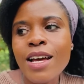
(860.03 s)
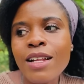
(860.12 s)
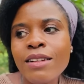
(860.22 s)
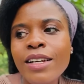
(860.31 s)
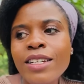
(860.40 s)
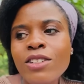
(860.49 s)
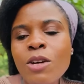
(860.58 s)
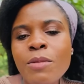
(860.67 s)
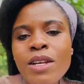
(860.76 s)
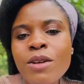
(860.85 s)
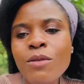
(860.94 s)
like
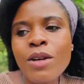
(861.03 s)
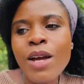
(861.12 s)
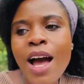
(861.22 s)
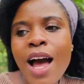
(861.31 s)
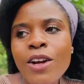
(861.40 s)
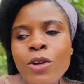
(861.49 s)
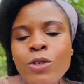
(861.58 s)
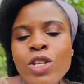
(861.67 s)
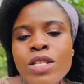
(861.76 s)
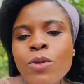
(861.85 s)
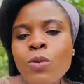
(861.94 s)
I don't know,
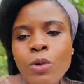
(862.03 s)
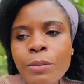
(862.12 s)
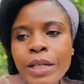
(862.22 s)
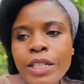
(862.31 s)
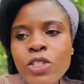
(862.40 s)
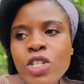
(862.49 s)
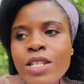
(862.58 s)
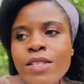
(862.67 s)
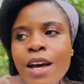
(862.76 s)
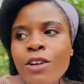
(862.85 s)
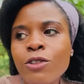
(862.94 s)
she's a woman,
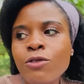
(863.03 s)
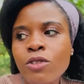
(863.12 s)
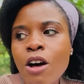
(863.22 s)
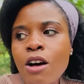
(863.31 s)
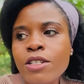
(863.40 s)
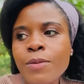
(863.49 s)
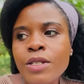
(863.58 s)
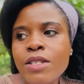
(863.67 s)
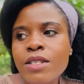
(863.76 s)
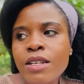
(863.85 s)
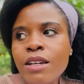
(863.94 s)
she's got her flaws, but
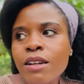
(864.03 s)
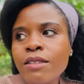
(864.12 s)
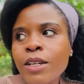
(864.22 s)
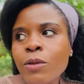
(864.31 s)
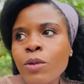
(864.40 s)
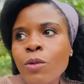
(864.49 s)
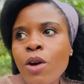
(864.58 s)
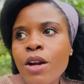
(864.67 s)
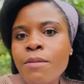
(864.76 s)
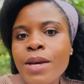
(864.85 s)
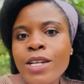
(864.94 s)
still, like, we
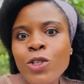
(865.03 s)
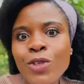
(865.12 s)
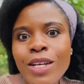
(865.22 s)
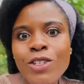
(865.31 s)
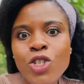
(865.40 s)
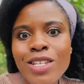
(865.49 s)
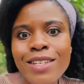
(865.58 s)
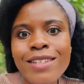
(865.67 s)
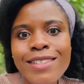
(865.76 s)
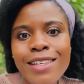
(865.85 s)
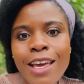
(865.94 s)
want to make sure that she
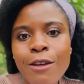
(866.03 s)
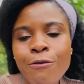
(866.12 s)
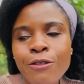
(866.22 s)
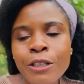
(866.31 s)
is safe,